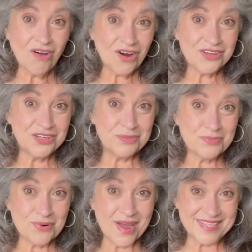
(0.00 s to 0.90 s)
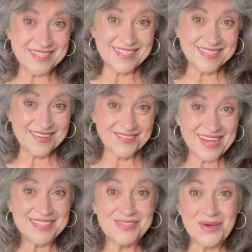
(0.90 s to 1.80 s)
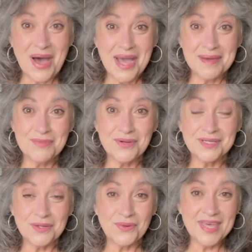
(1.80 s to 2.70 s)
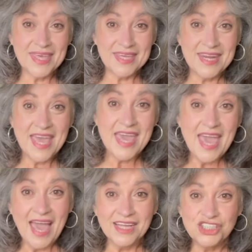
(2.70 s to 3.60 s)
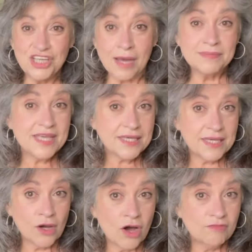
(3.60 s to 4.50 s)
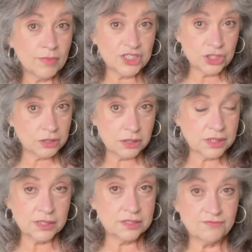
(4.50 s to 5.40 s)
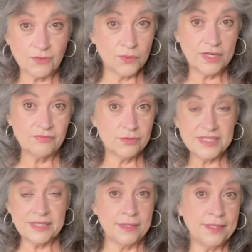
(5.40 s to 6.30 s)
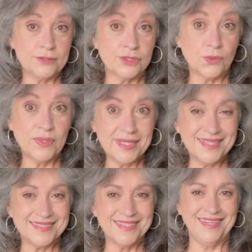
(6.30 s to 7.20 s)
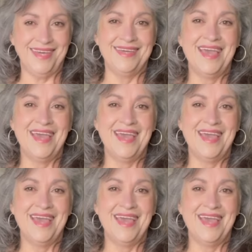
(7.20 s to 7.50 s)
are good prices. All right, so I am going to go ahead and I'm taking off my shoes because for whatever reason they're squeaking today.